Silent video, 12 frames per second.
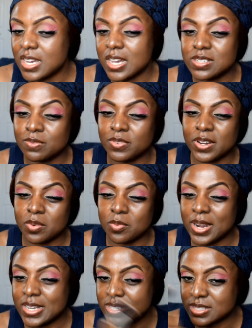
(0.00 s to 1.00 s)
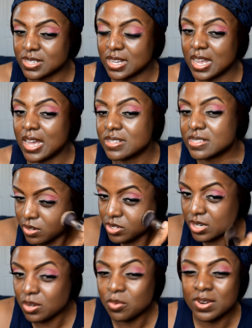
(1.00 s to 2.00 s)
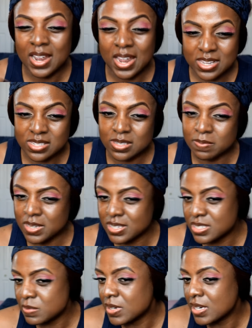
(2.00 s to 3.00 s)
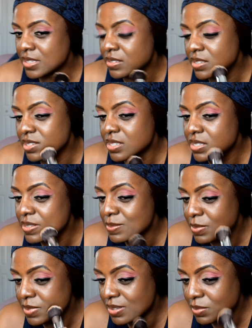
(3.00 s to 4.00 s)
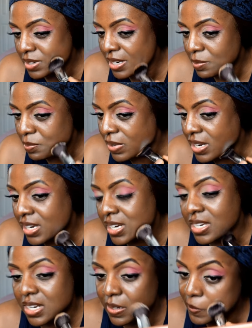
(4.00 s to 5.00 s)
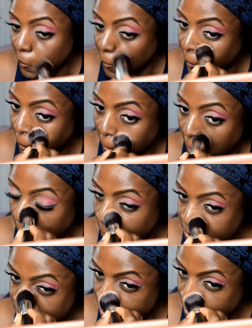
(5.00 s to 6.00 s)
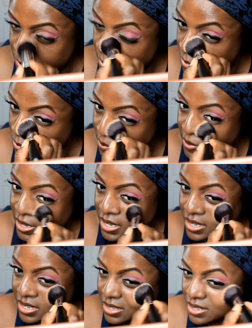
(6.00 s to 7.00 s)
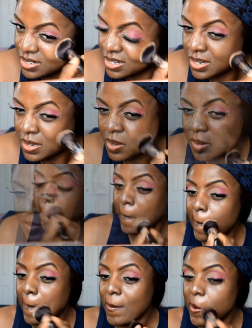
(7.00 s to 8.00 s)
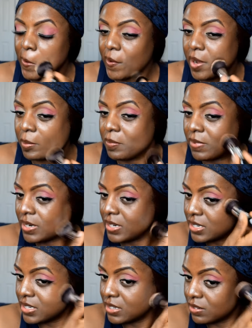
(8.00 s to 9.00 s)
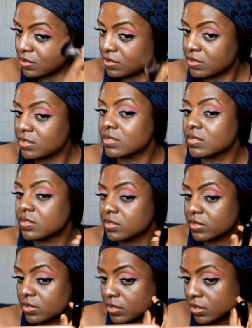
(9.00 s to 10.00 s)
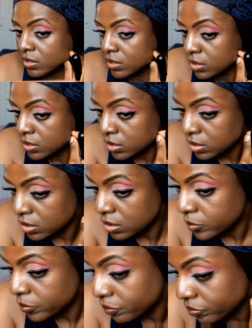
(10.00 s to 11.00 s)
has a very white cast the other one has something similar to this but when I blended it out it was not so bad I try and blend it though